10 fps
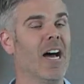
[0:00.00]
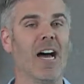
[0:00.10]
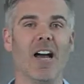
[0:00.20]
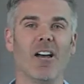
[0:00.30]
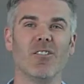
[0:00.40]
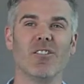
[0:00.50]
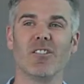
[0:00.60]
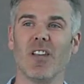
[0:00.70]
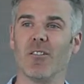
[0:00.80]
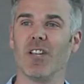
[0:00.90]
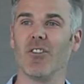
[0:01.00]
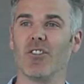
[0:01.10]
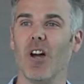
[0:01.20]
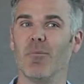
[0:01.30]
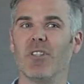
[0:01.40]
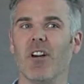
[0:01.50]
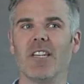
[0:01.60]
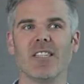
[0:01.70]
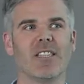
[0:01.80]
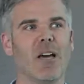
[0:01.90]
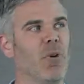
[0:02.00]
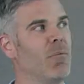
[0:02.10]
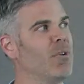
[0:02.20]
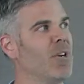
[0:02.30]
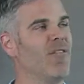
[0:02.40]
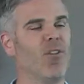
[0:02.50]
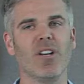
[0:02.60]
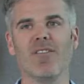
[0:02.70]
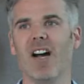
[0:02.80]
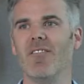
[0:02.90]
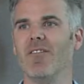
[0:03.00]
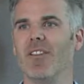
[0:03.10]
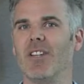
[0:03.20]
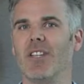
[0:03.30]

Jobs starting somewhere between $45,000 and